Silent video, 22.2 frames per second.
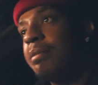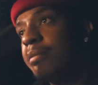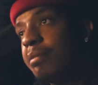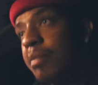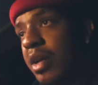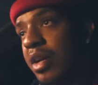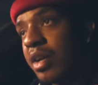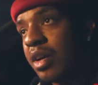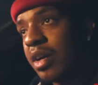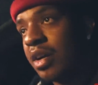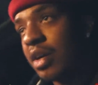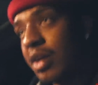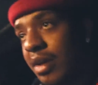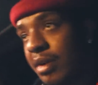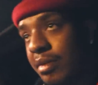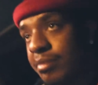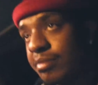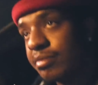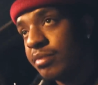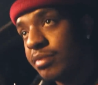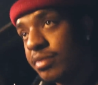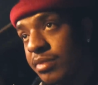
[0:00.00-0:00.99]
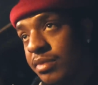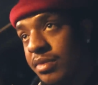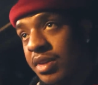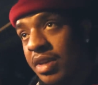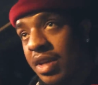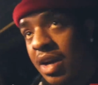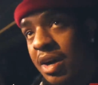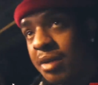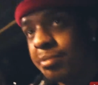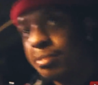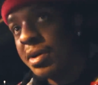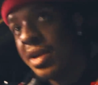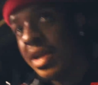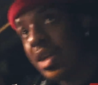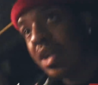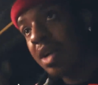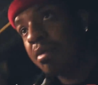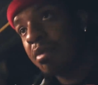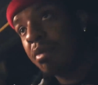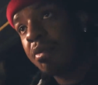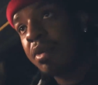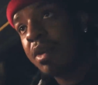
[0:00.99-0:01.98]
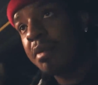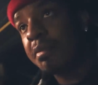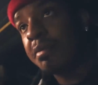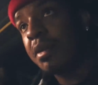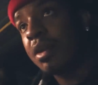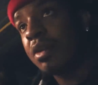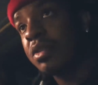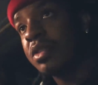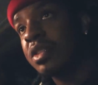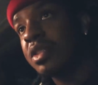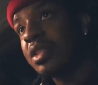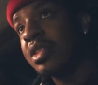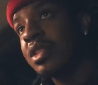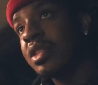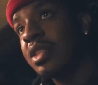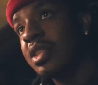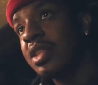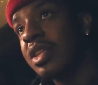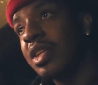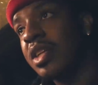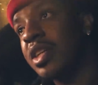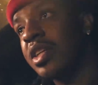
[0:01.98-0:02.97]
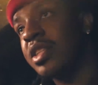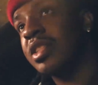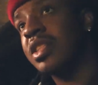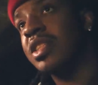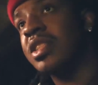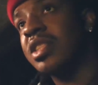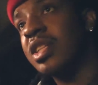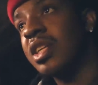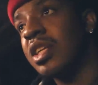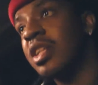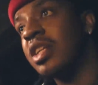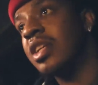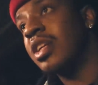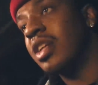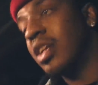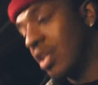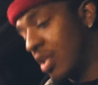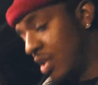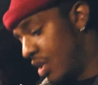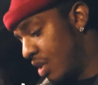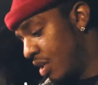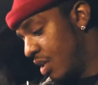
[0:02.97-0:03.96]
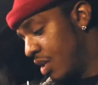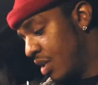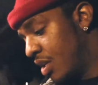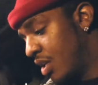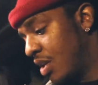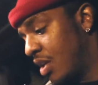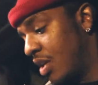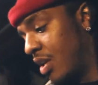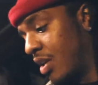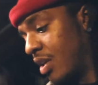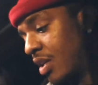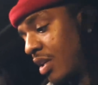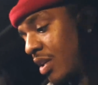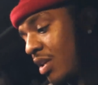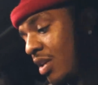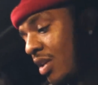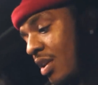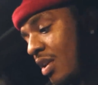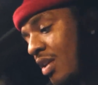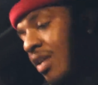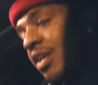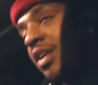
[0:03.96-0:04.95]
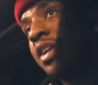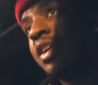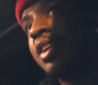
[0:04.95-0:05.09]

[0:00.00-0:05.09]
But uh, I'll pick oh, it up when we oh, approach. Right Is this it? That looks.